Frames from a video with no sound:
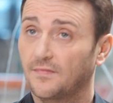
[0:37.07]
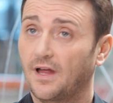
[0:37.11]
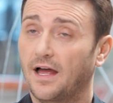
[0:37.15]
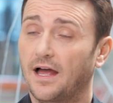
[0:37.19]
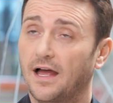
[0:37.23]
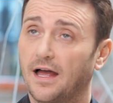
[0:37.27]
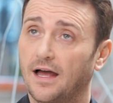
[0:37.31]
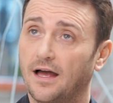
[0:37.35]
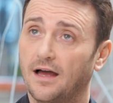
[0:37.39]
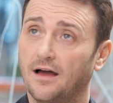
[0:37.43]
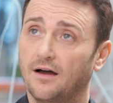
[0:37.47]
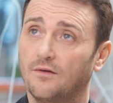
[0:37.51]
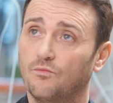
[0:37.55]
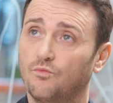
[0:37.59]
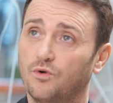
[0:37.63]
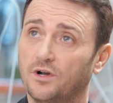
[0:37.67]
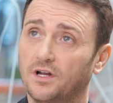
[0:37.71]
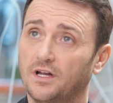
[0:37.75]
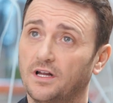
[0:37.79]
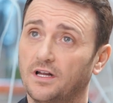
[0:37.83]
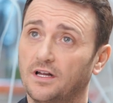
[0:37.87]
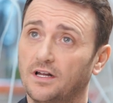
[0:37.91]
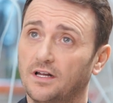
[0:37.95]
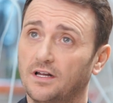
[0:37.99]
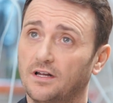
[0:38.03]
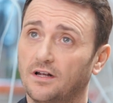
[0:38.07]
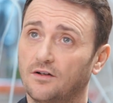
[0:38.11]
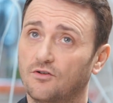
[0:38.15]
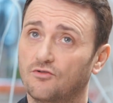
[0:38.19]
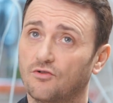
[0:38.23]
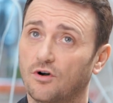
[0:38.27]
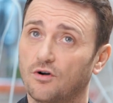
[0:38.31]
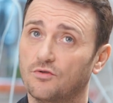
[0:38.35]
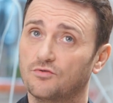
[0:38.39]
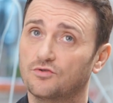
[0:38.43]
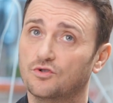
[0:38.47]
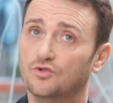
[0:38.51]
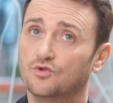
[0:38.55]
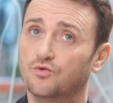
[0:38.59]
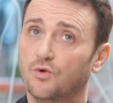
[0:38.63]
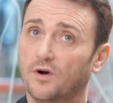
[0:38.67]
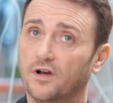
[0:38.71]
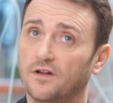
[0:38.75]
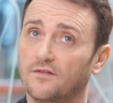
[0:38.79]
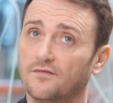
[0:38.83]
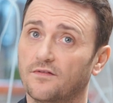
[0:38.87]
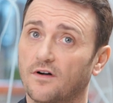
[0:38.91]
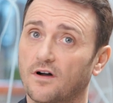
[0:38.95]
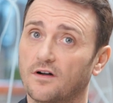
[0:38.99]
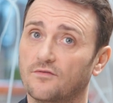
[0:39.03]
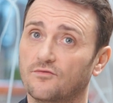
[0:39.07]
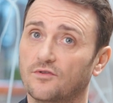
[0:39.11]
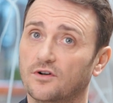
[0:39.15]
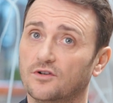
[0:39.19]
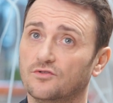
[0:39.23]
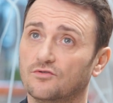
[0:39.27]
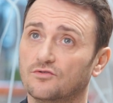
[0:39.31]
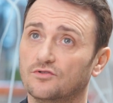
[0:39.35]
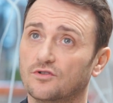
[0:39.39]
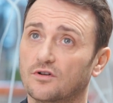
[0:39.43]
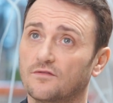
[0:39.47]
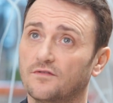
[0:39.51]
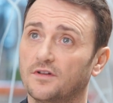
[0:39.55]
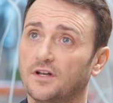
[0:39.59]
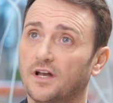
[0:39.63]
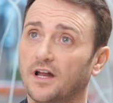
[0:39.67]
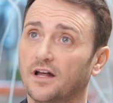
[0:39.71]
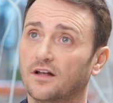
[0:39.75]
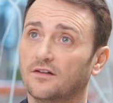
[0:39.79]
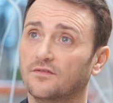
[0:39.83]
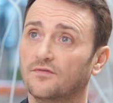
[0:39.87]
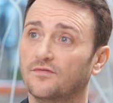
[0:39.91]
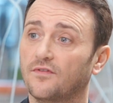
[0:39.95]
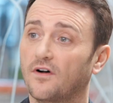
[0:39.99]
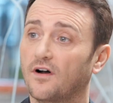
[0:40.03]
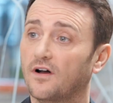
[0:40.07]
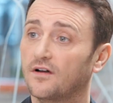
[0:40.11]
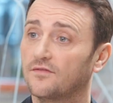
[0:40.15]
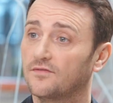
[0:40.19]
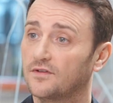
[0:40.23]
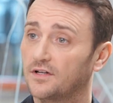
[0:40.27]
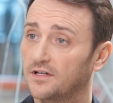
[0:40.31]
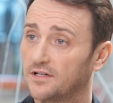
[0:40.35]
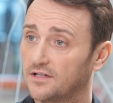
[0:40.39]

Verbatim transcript: and we grow to 25 restaurants over the next five